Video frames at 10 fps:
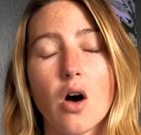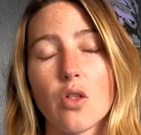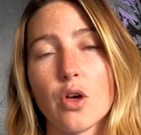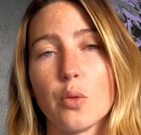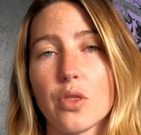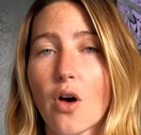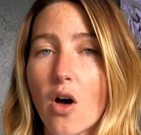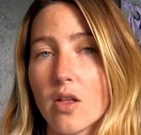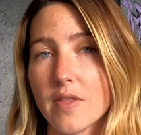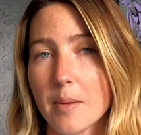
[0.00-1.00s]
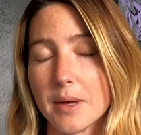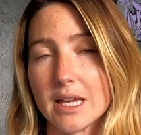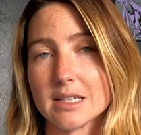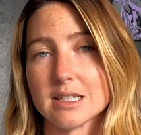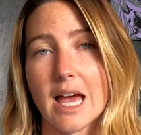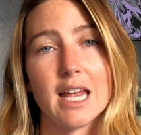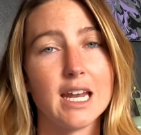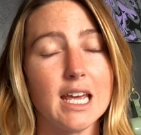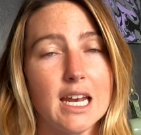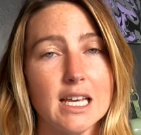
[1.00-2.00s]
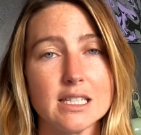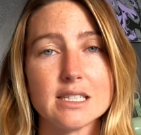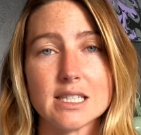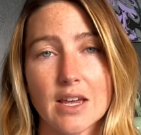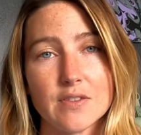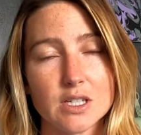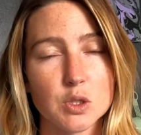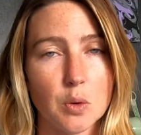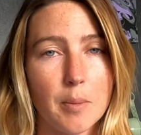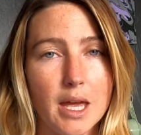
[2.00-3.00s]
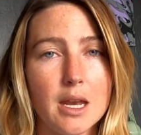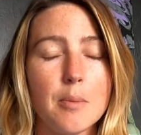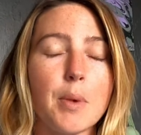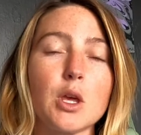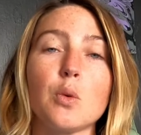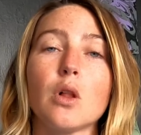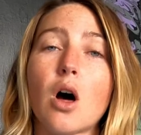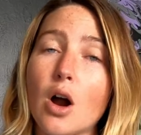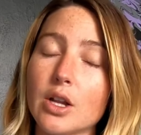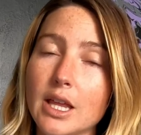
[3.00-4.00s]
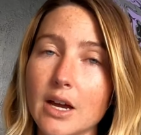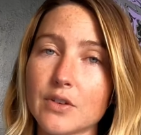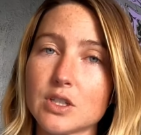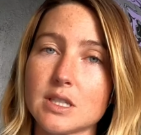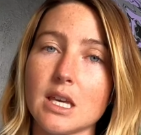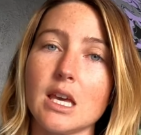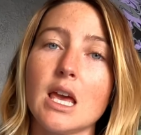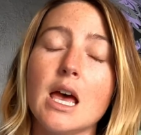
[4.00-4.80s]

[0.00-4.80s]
Although with all of that being said, it is safe to swim in, but you will hardly ever see